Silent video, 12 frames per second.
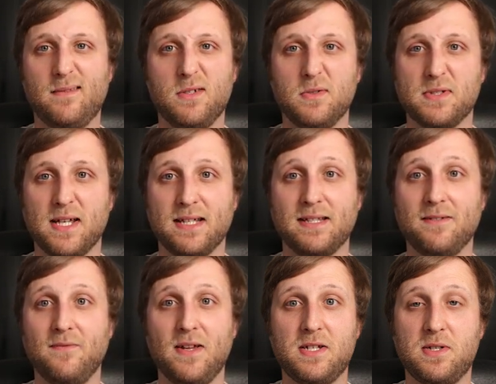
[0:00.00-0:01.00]
Tools like
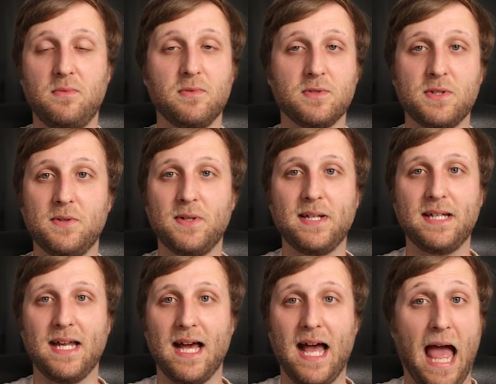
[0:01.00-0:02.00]
DaVinci will do
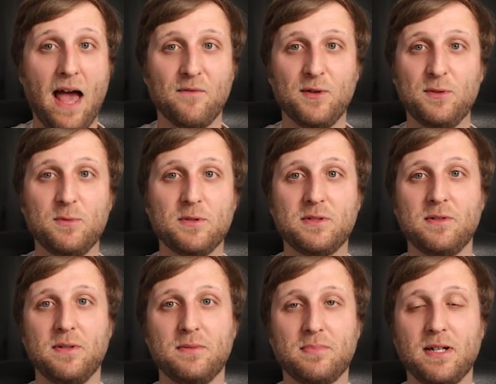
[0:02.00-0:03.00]
it, Avid will
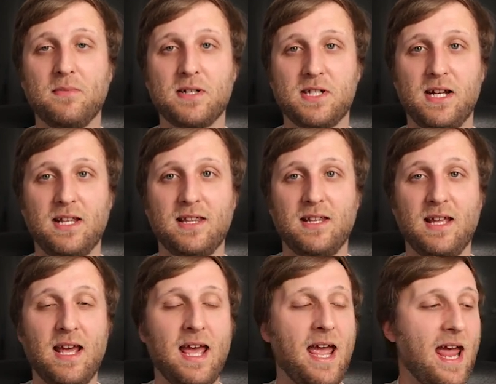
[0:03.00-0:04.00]
do it, pretty much
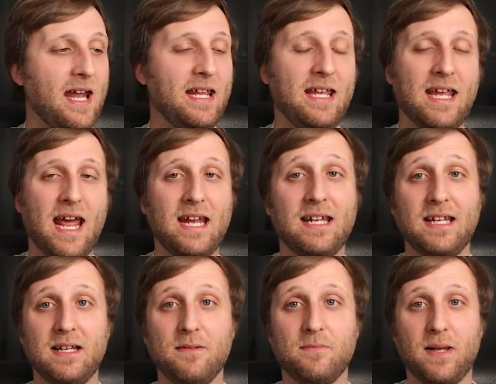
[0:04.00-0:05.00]
any
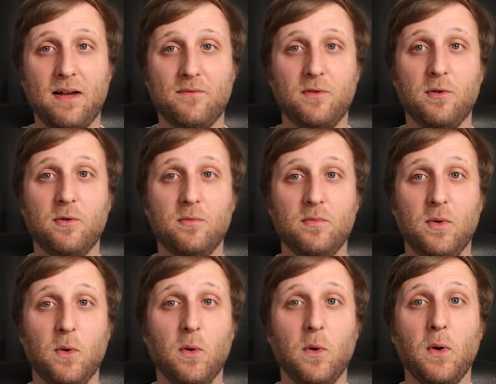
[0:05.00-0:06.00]
editing platform
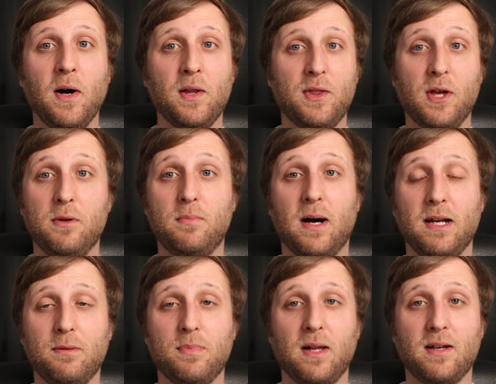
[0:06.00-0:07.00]
or
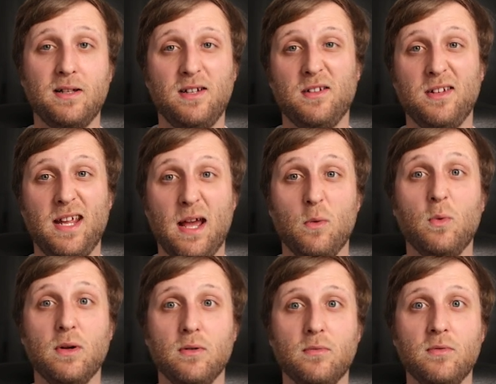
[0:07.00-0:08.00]
third-party plugin you can get
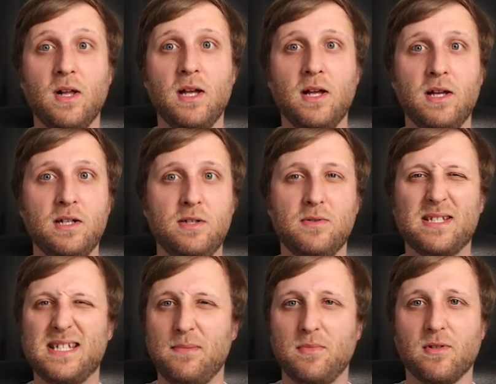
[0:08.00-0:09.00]
will do a
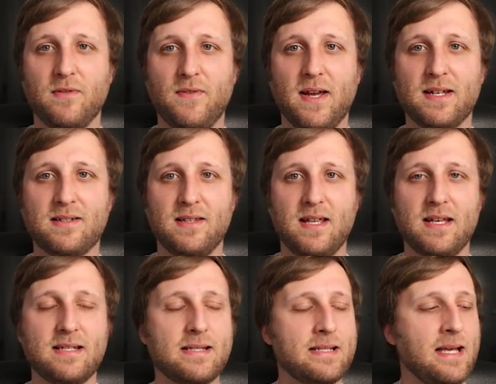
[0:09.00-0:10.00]
similar effect to
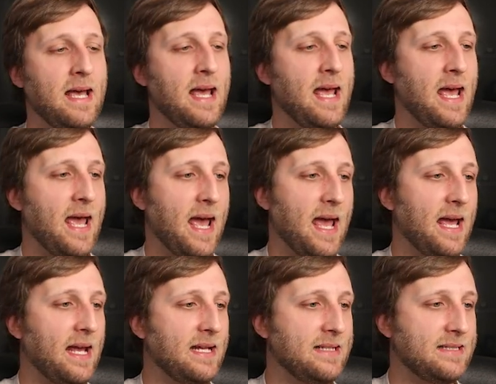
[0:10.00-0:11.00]
this.
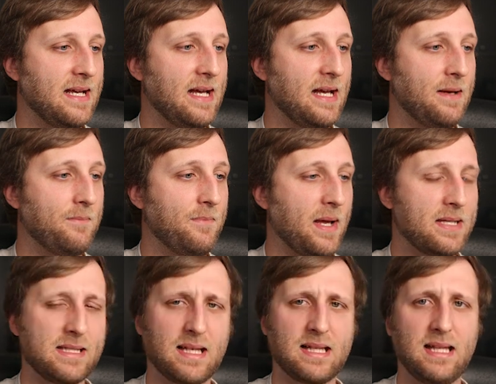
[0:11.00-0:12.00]
And
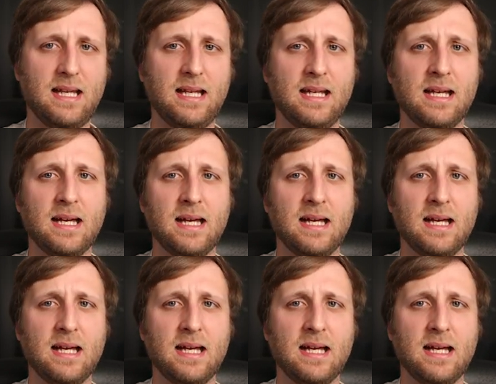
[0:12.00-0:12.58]
basically,